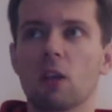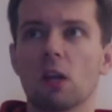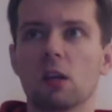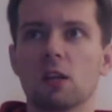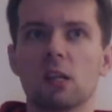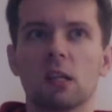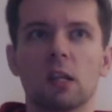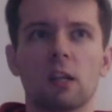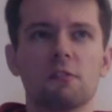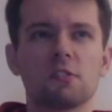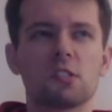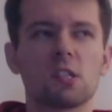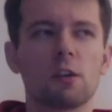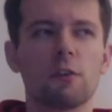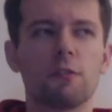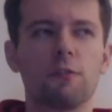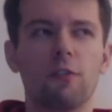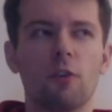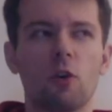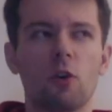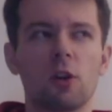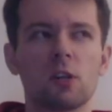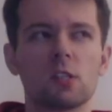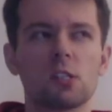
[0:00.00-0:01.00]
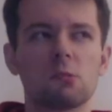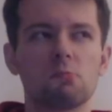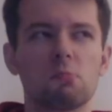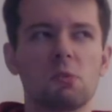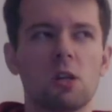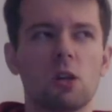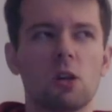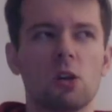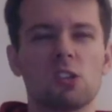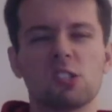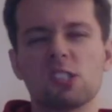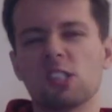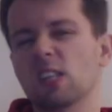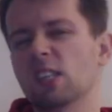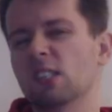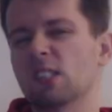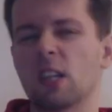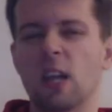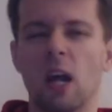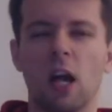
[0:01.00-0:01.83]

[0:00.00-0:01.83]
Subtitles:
he lives in the forest because he's an